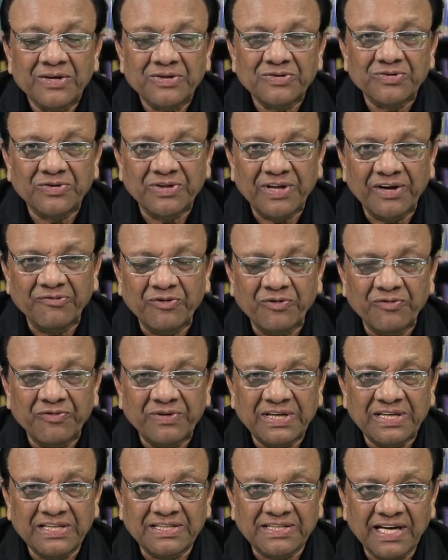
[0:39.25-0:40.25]
So, therefore,
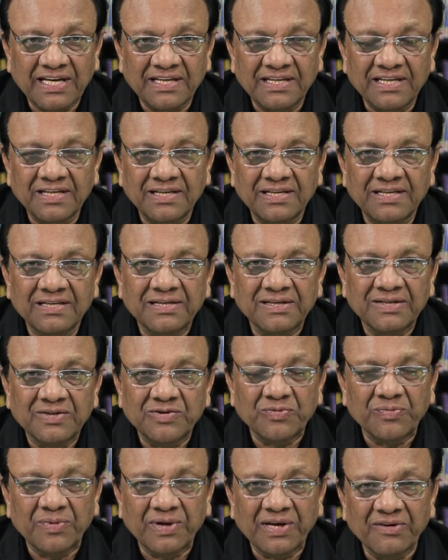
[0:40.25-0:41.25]
we decided
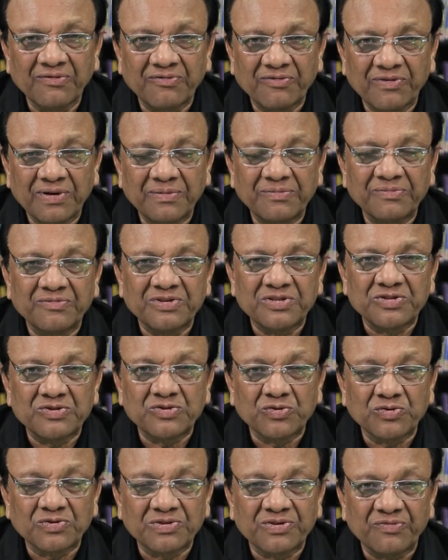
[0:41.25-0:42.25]
to make a film which
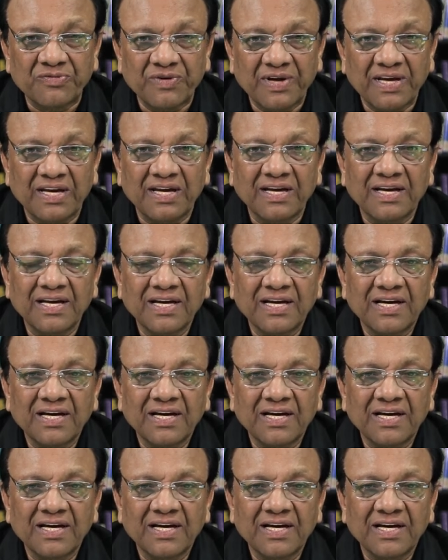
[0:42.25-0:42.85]
shows a way